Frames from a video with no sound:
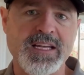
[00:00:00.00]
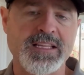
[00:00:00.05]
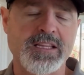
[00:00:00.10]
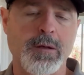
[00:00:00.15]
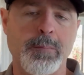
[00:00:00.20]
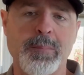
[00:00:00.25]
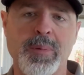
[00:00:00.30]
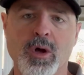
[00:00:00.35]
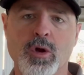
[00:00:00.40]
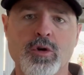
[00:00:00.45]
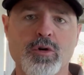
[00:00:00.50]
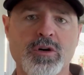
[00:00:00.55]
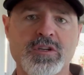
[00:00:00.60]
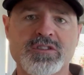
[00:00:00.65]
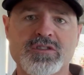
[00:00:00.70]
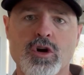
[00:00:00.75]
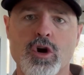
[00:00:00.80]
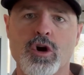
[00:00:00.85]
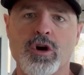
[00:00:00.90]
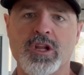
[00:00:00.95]
that the builder
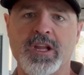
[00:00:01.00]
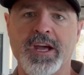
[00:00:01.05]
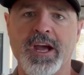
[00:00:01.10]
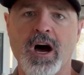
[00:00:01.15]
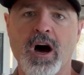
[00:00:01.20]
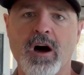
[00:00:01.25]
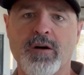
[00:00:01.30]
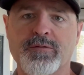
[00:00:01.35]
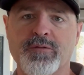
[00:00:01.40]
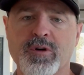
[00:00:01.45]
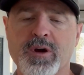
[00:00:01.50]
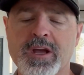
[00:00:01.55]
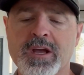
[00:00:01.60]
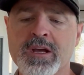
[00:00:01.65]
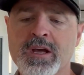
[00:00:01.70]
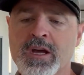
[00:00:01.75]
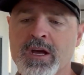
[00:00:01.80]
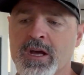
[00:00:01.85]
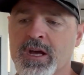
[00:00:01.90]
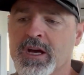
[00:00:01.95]
is currently
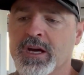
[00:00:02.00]
offering,